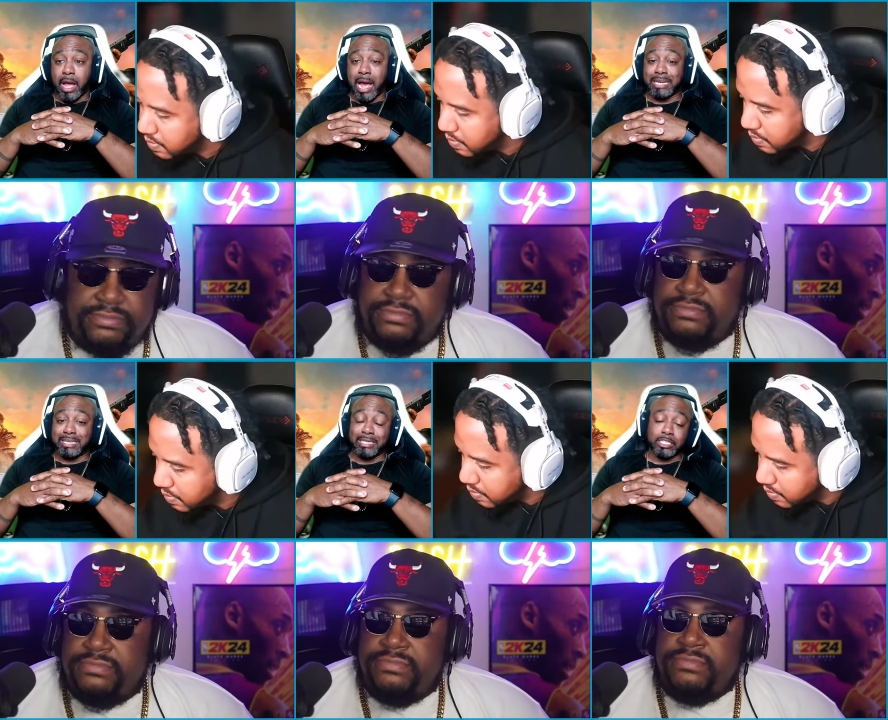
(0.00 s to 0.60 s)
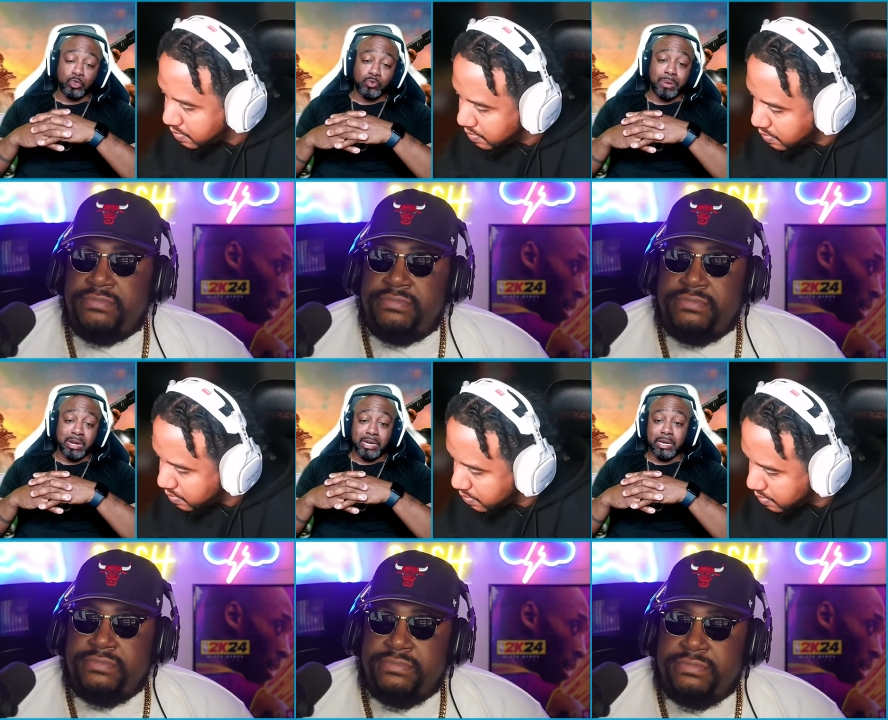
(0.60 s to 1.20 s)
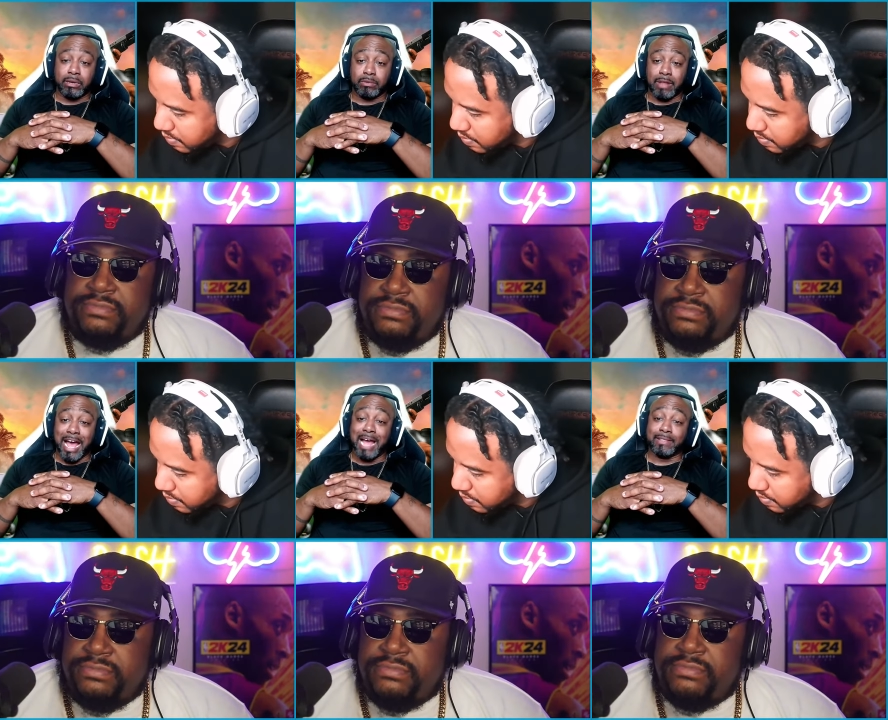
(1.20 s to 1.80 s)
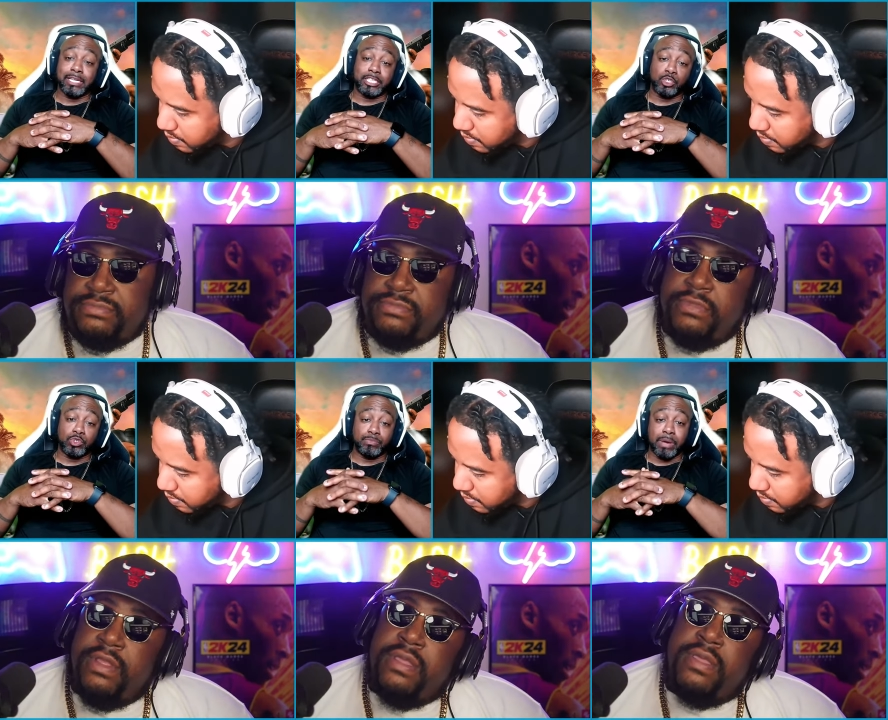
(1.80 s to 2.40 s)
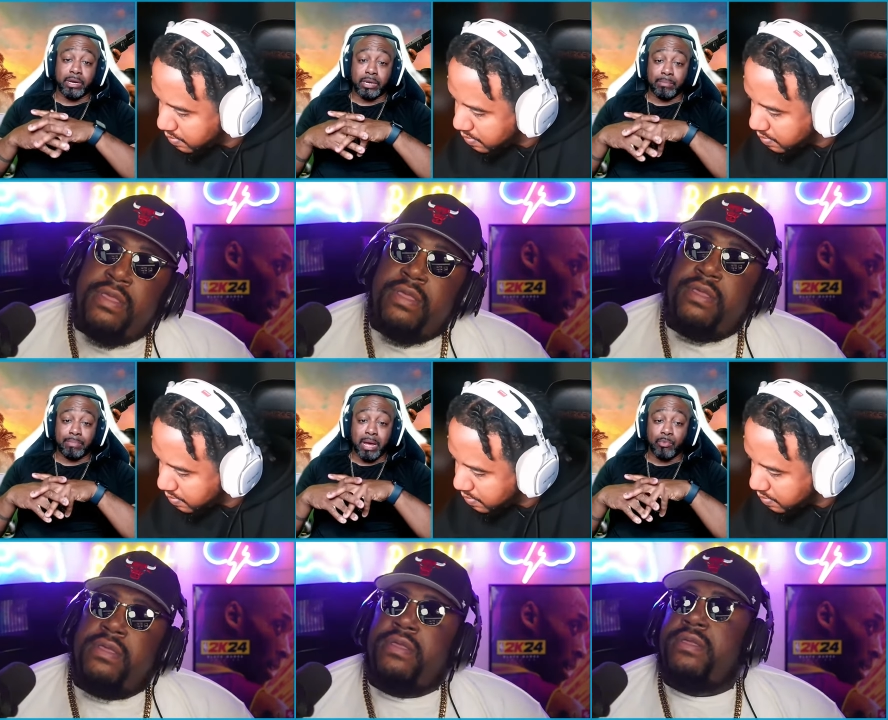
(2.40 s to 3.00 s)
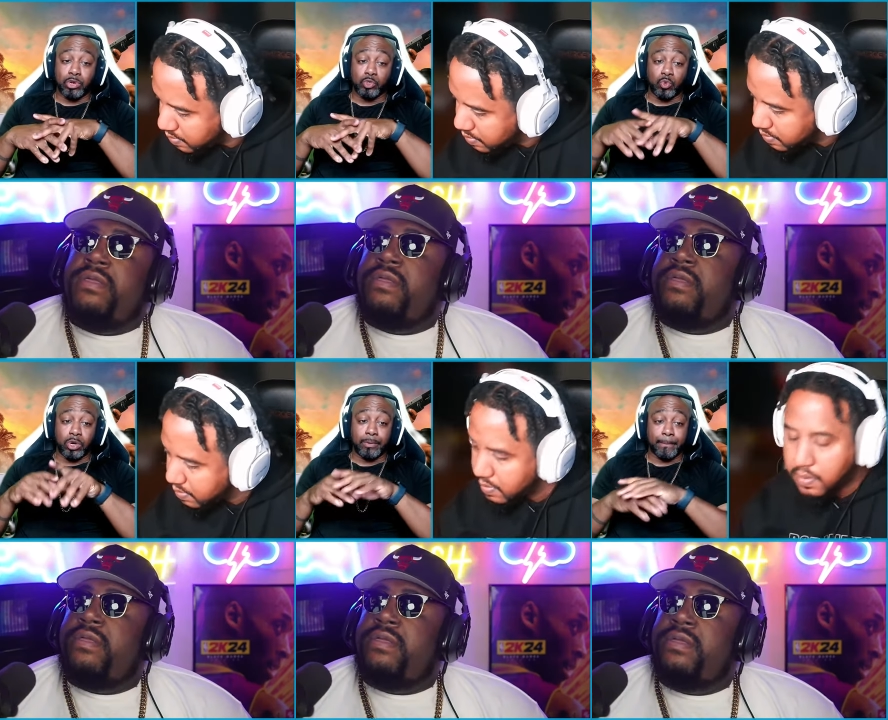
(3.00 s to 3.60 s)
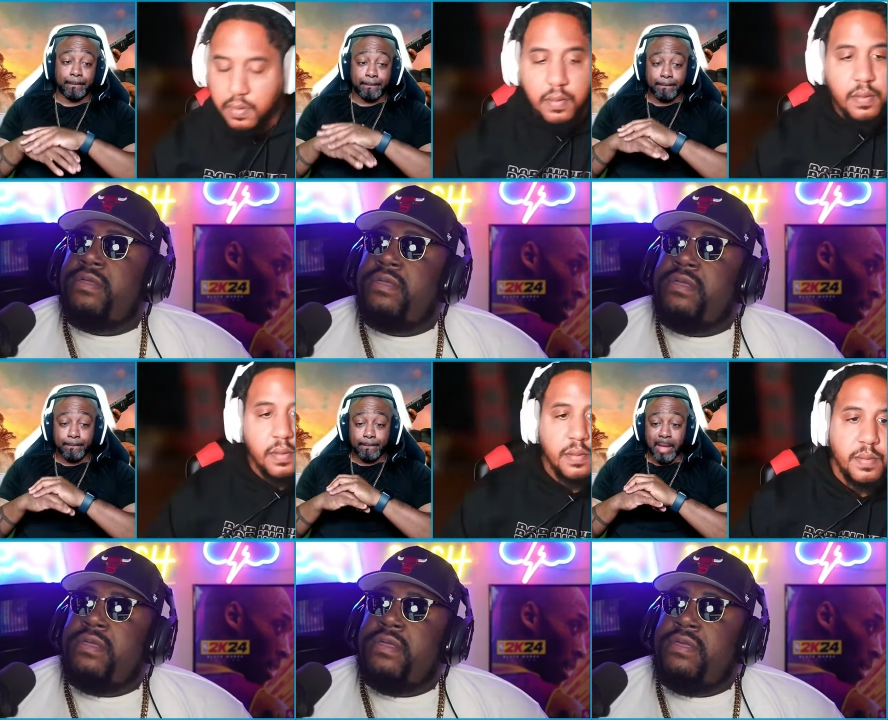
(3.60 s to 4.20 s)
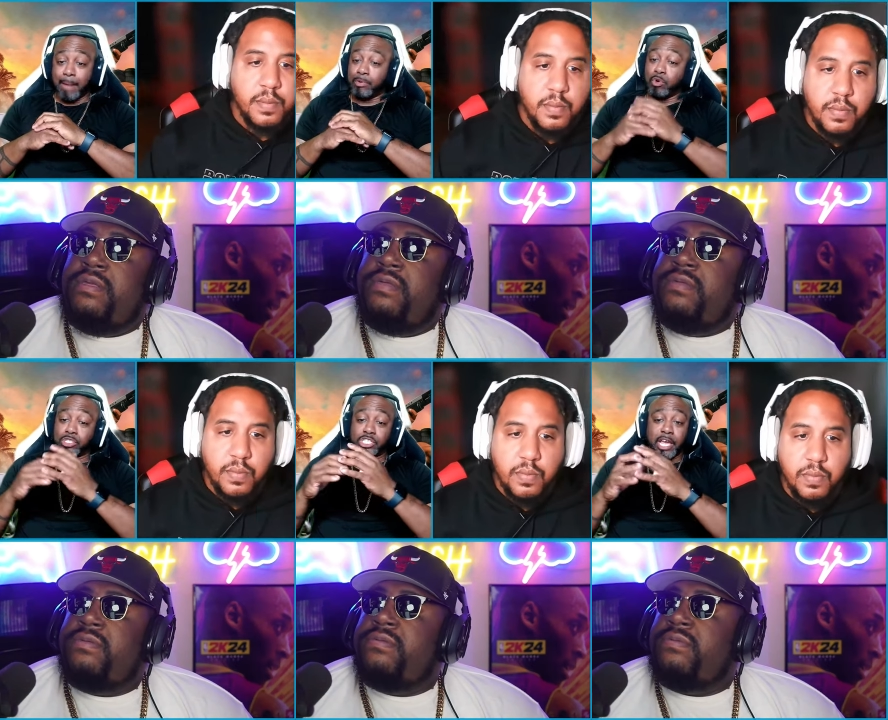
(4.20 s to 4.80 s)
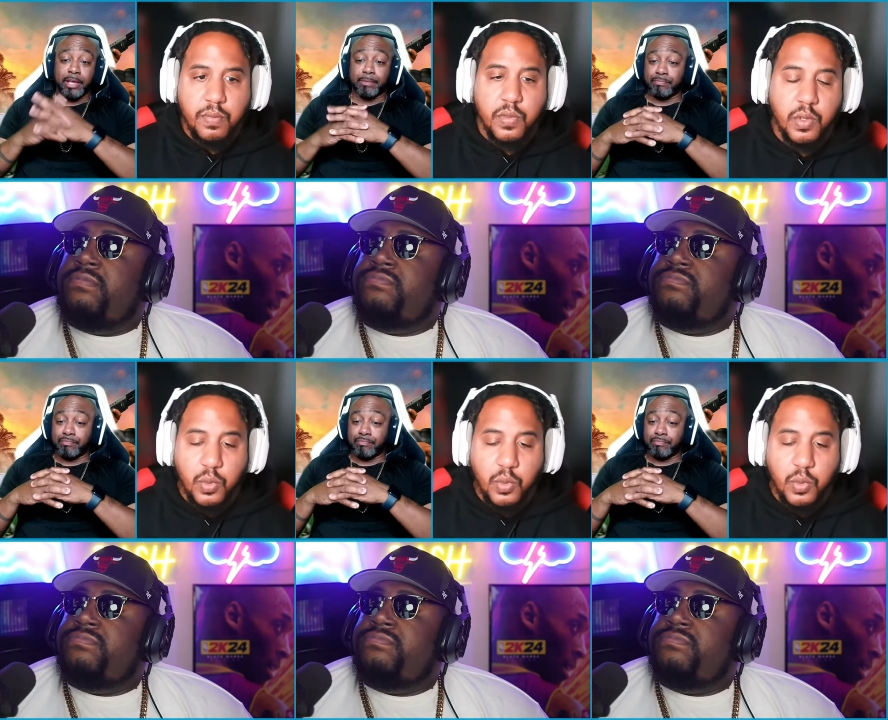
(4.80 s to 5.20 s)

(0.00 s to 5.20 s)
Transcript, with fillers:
Speaker 1: I think this was better than. I think this was better than Bad Boys One. I'm gonna say it.